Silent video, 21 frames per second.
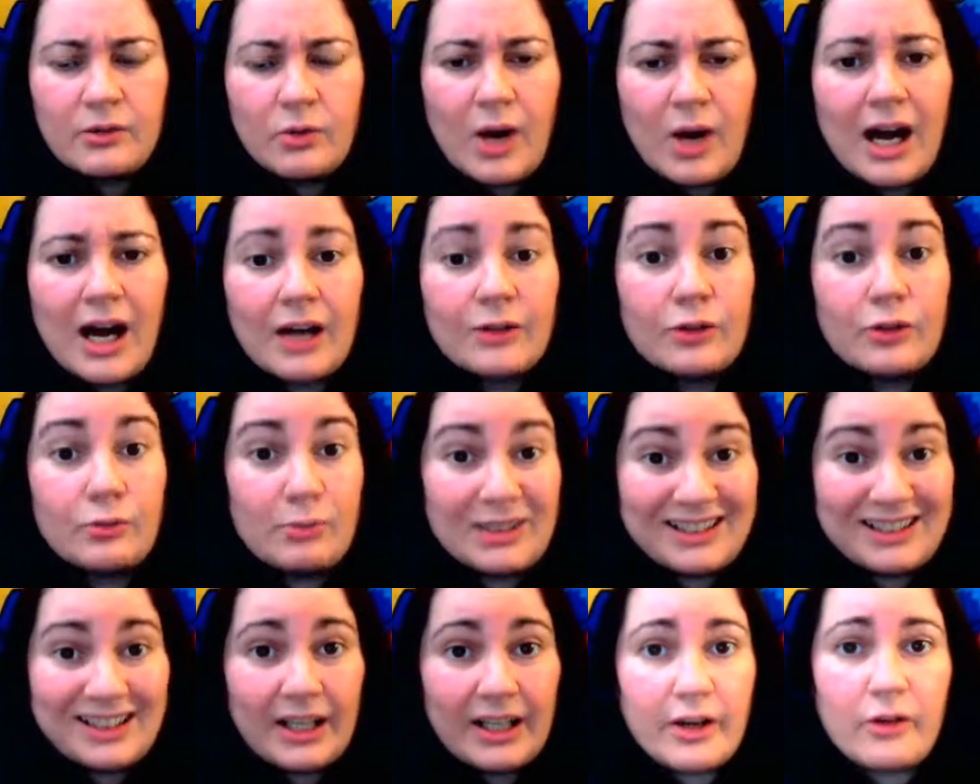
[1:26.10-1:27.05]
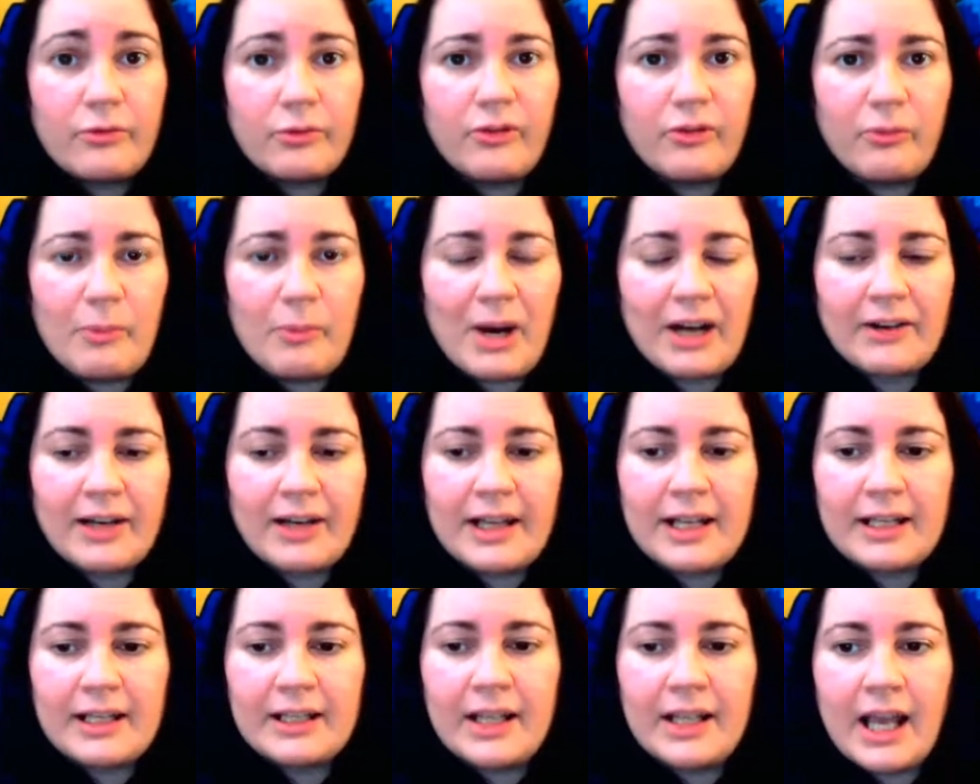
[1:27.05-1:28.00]
hard on myself with my
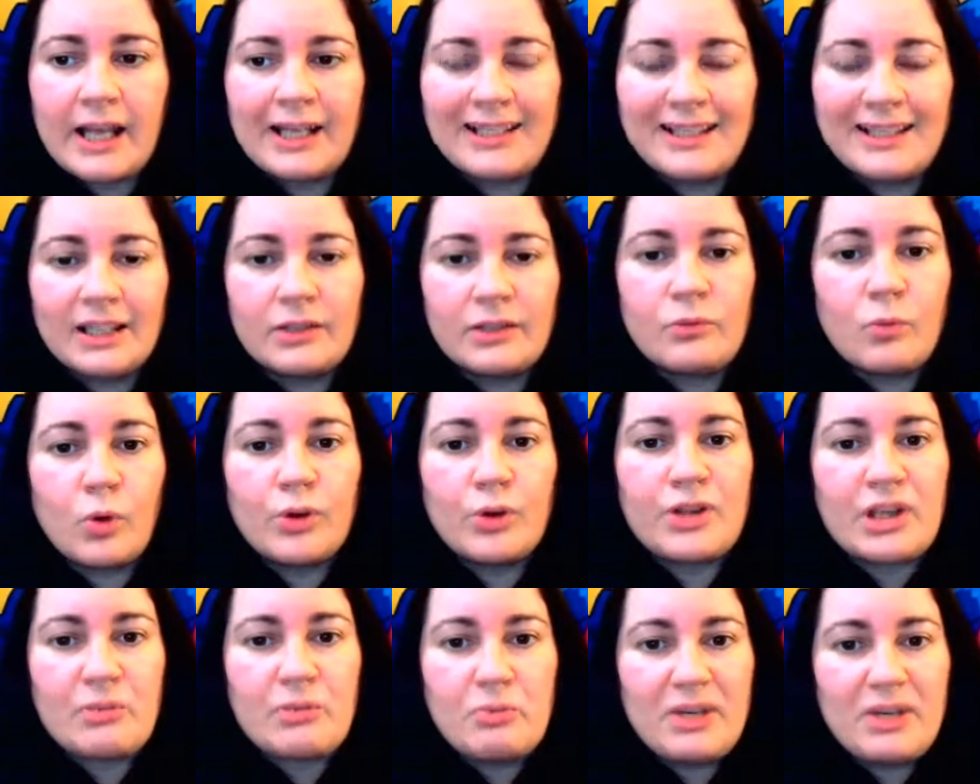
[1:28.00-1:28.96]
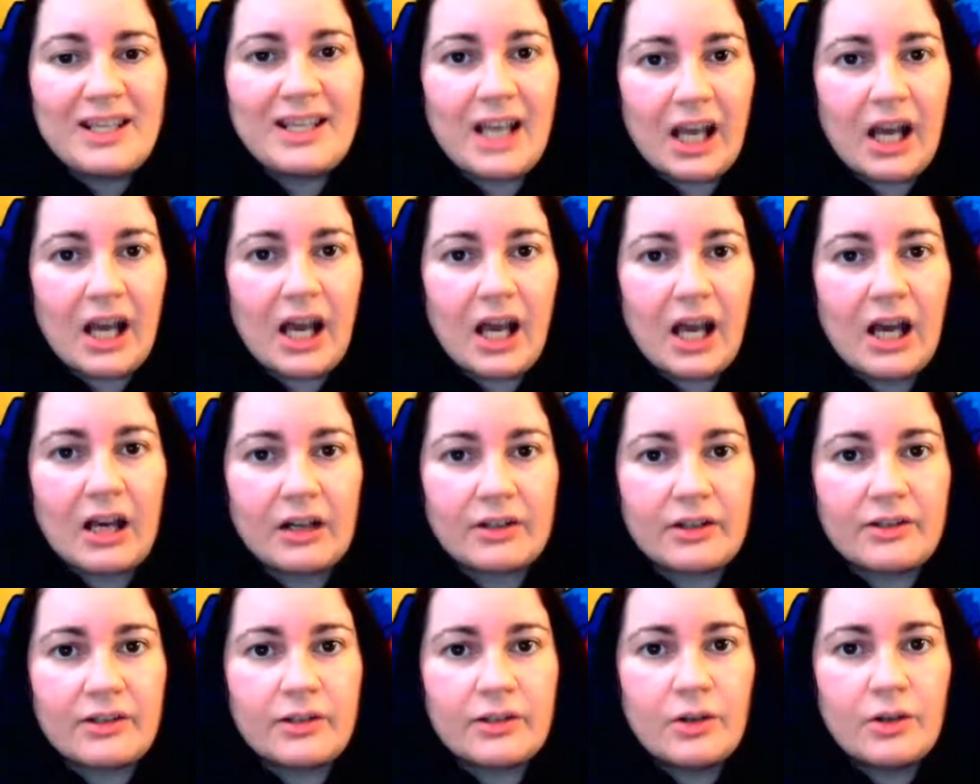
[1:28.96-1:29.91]
writing, and I didn't want to be that
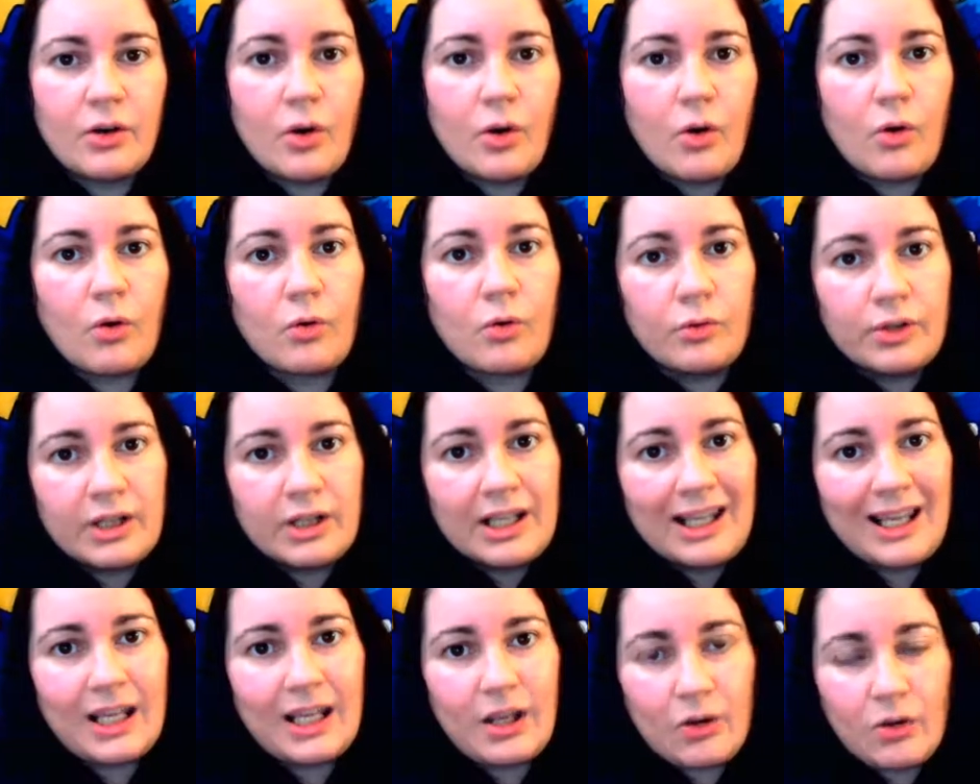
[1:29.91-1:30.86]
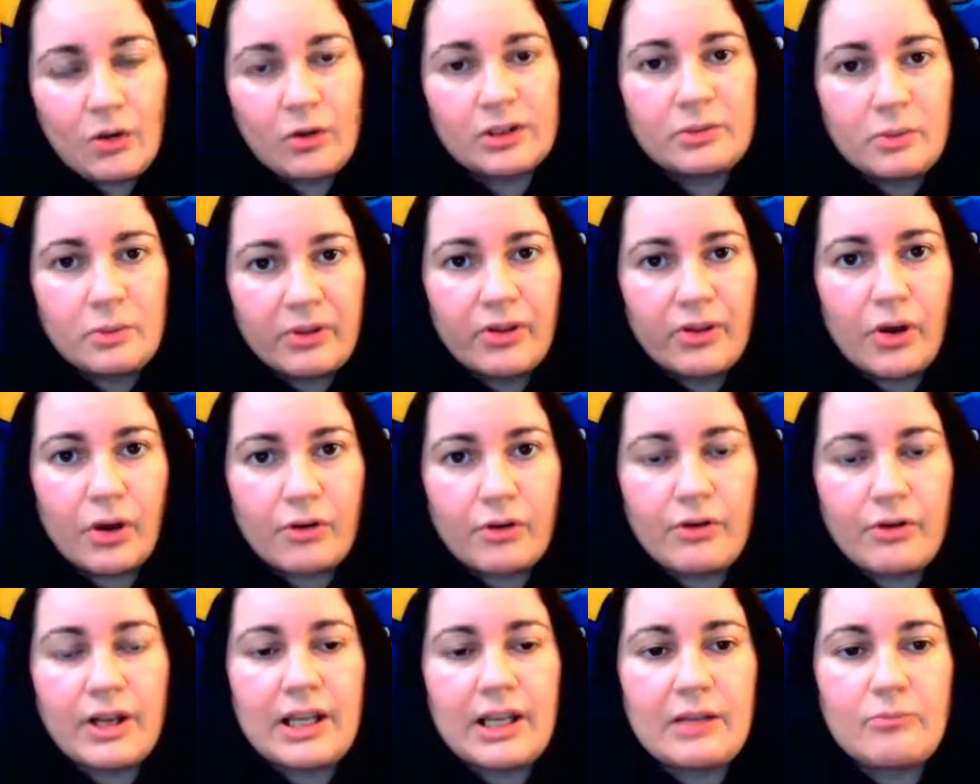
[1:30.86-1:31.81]
hard on Chaos with her
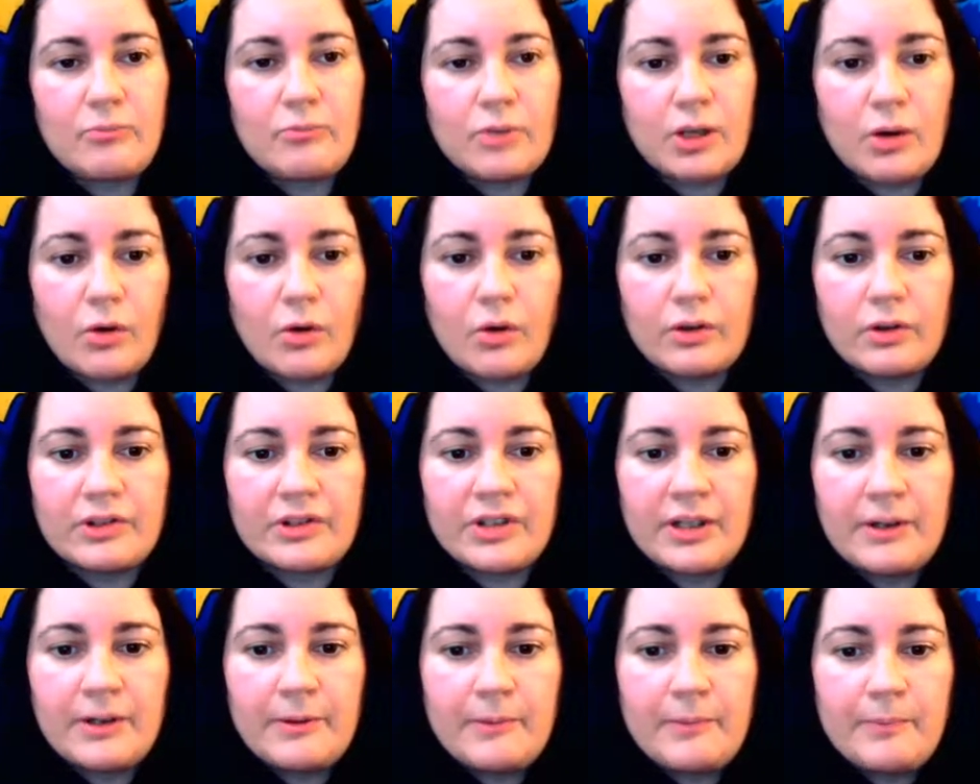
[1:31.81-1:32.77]
writing, because